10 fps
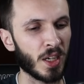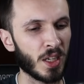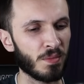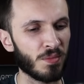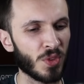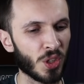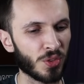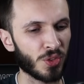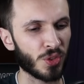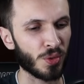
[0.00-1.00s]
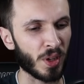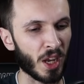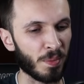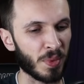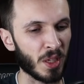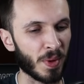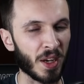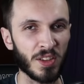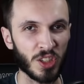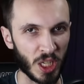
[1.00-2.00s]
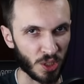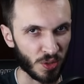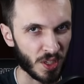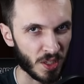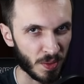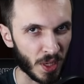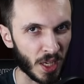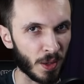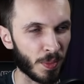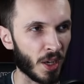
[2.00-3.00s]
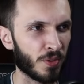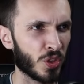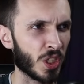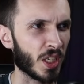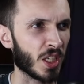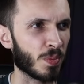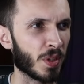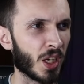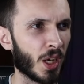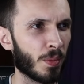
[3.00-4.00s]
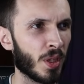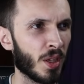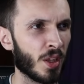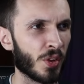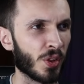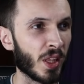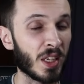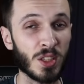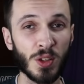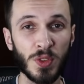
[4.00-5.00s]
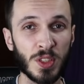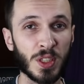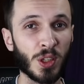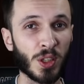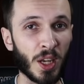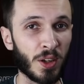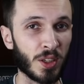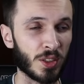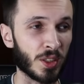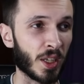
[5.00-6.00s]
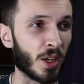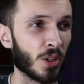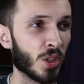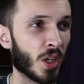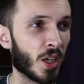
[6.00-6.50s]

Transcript: I'm not too happy about Enchantress's uh, buff. She has become less of a skill character now.